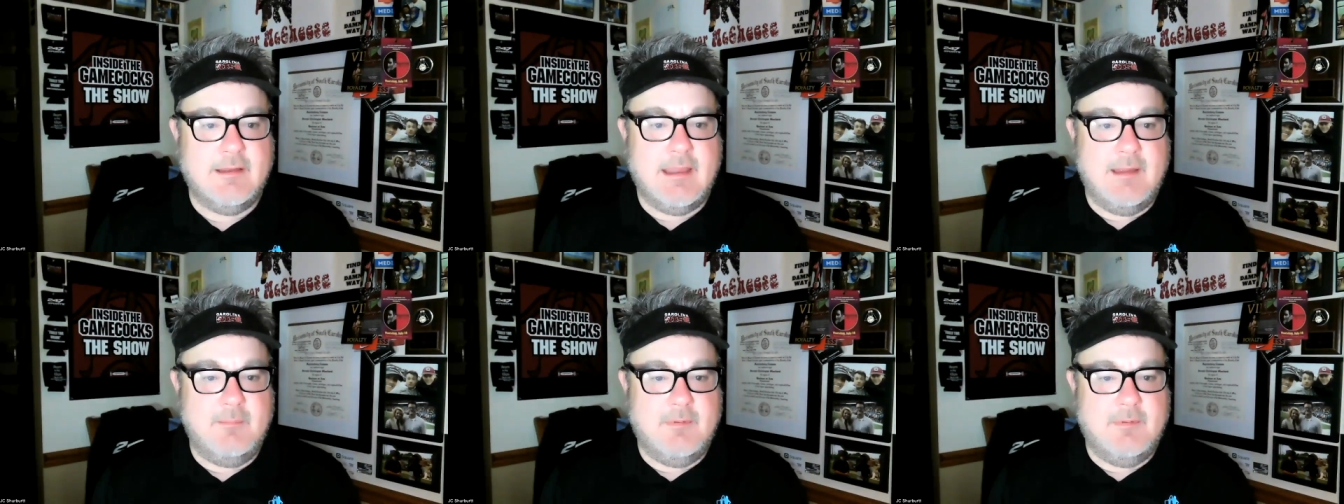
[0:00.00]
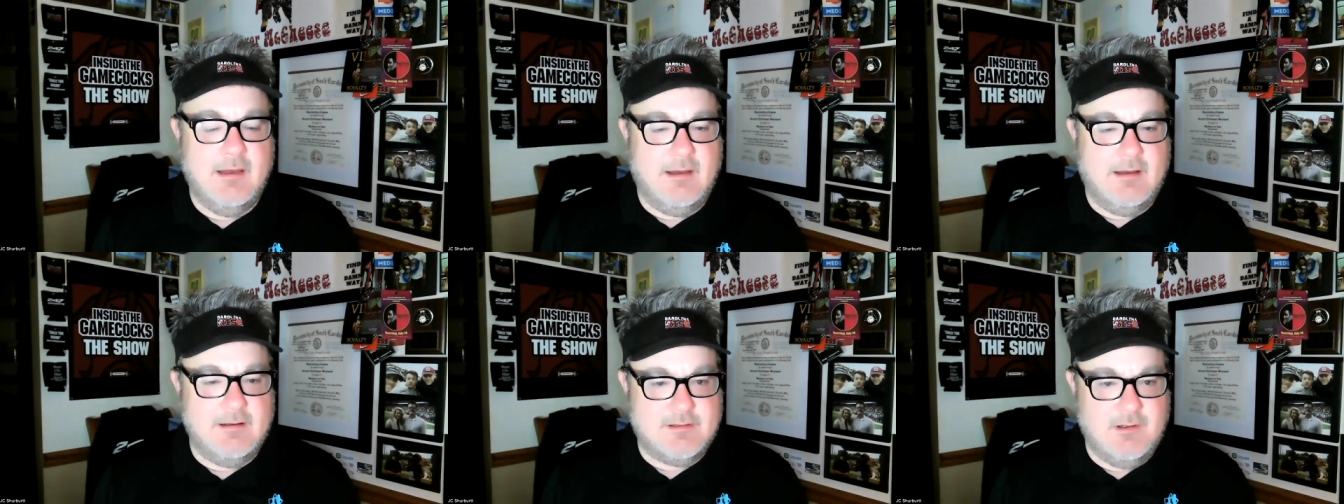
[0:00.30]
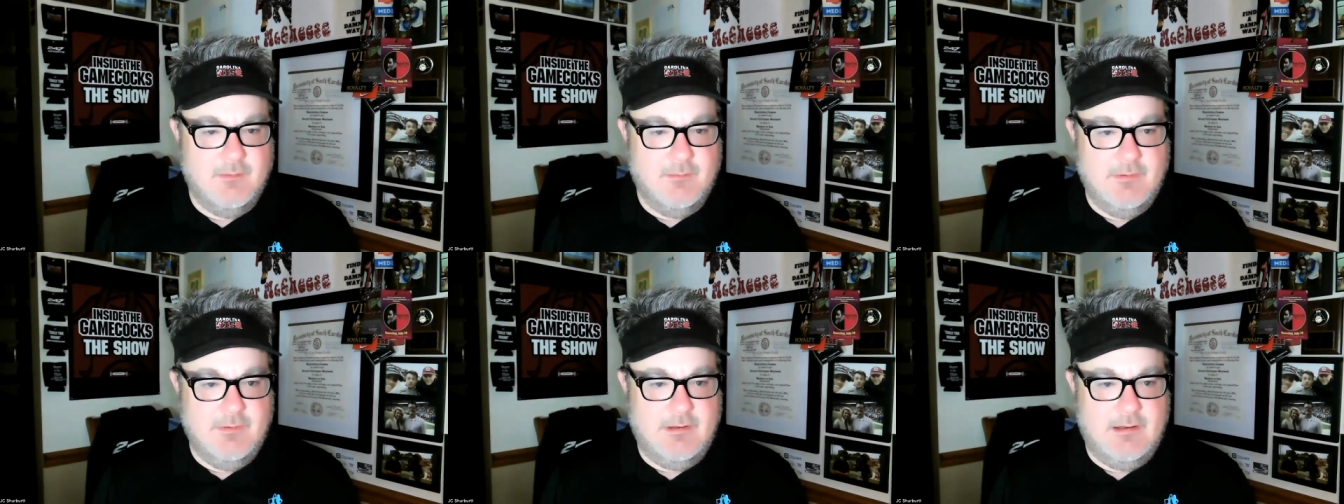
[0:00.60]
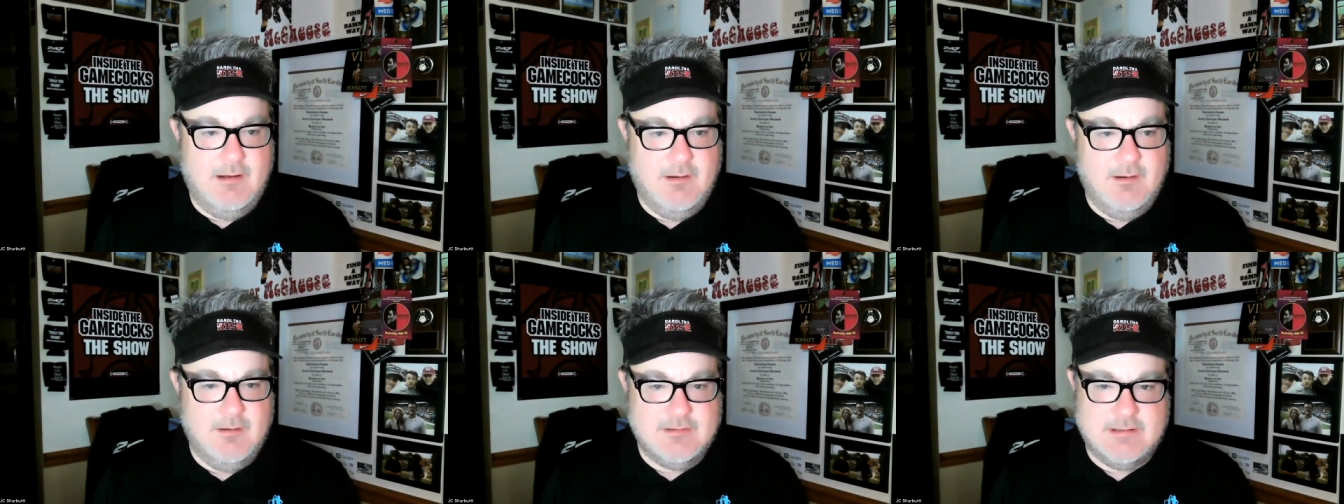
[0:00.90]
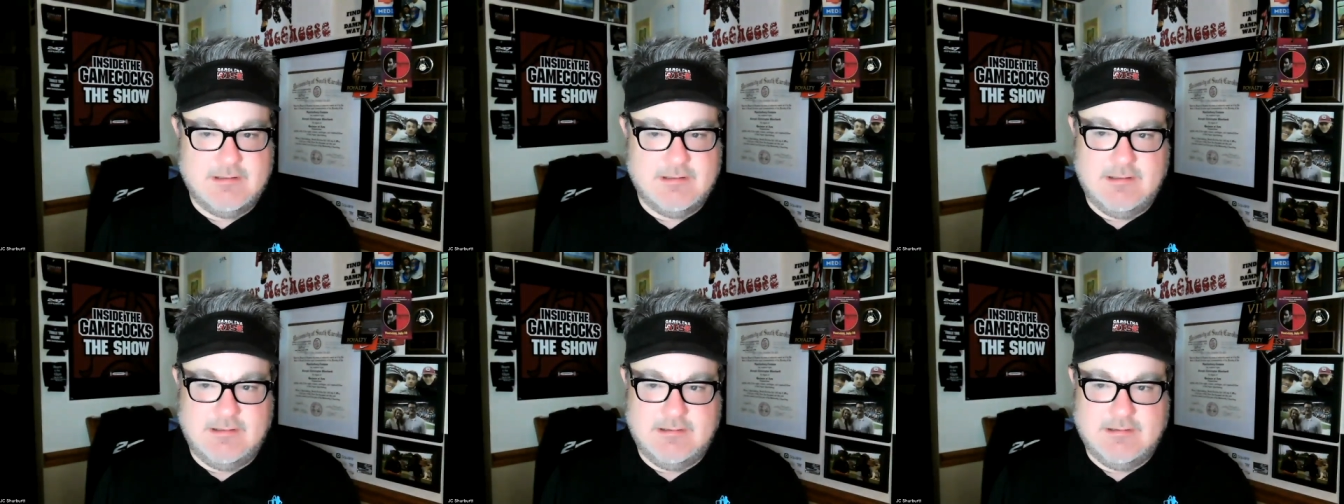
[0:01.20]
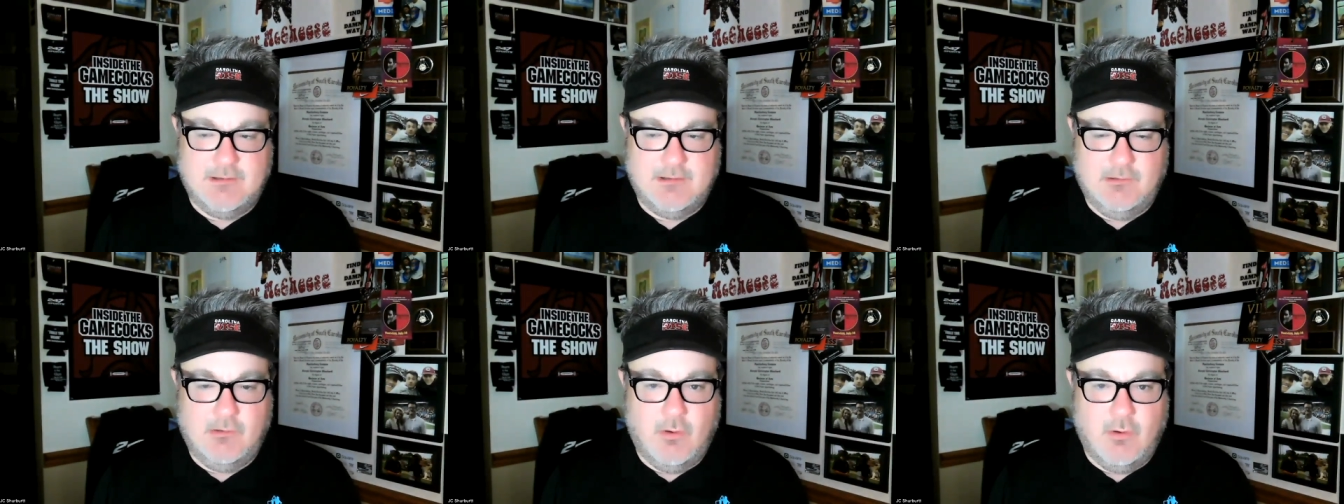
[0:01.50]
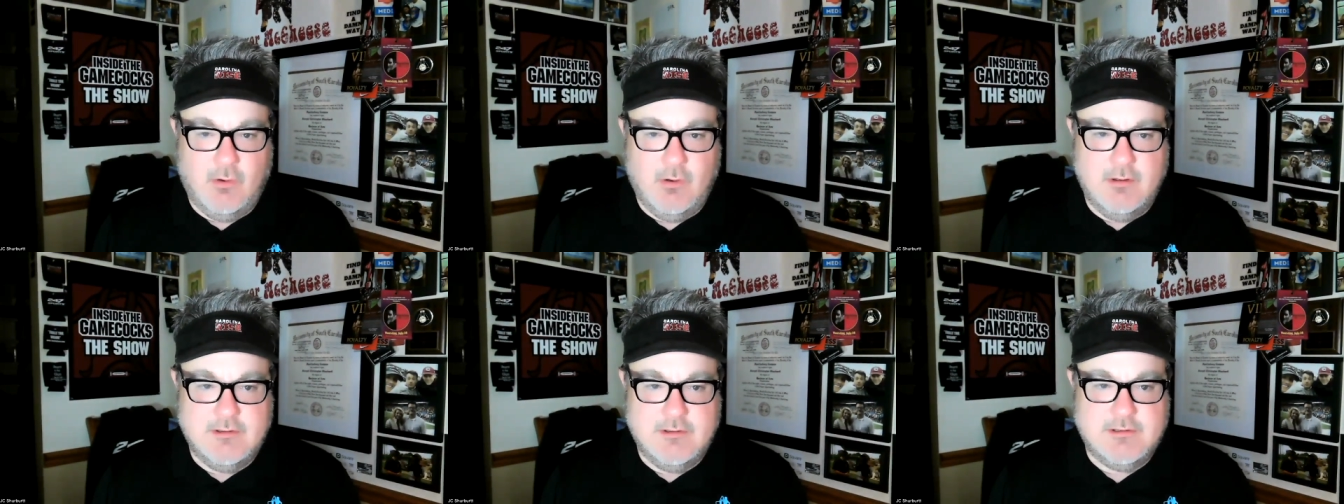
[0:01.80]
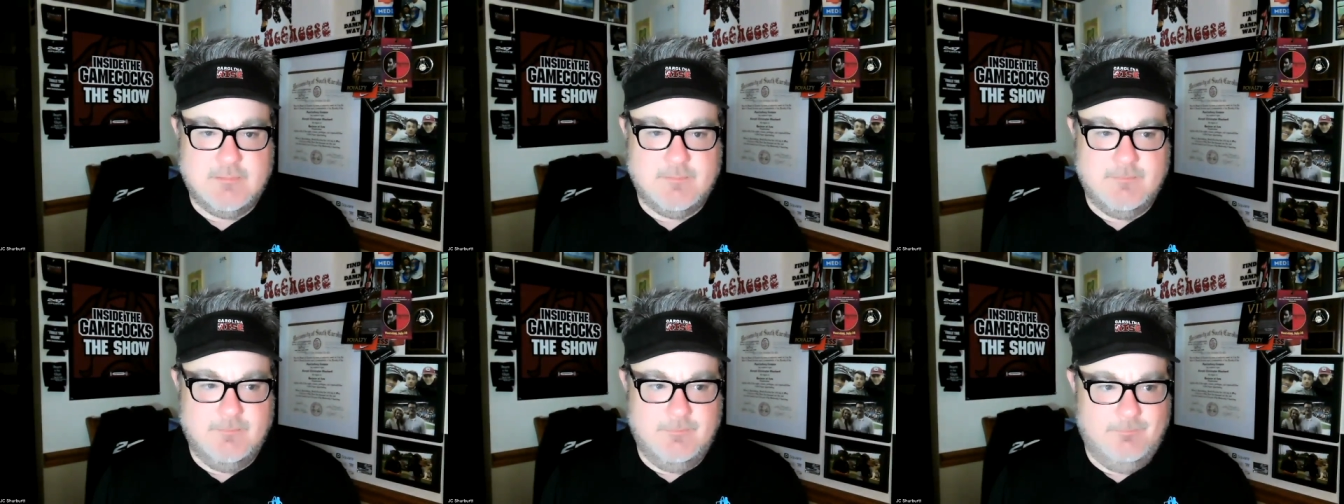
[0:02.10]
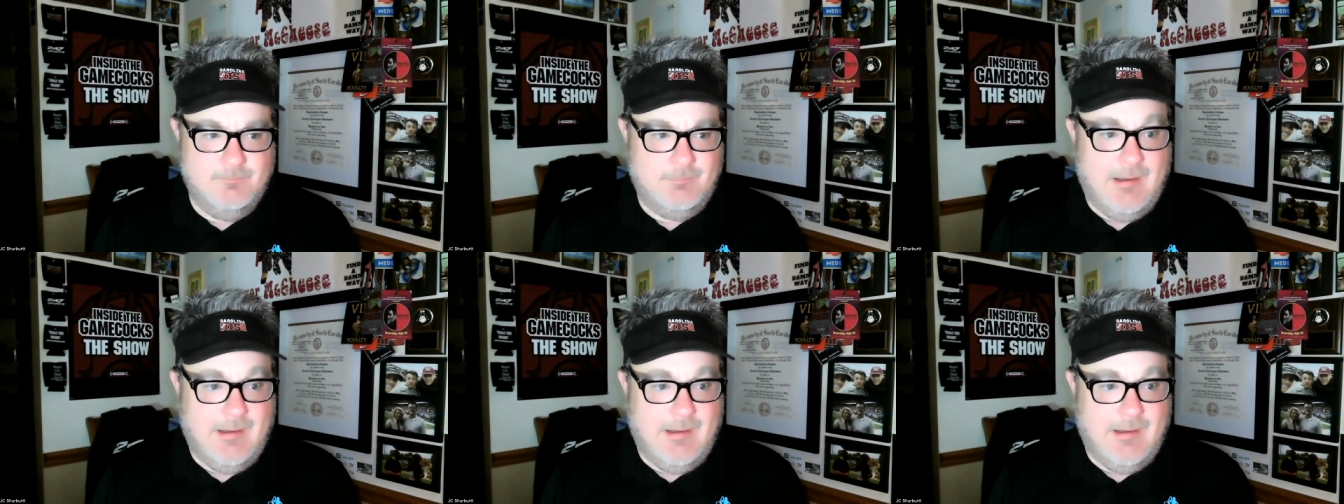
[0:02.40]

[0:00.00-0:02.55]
Gamecocks over the years. It's it's a large,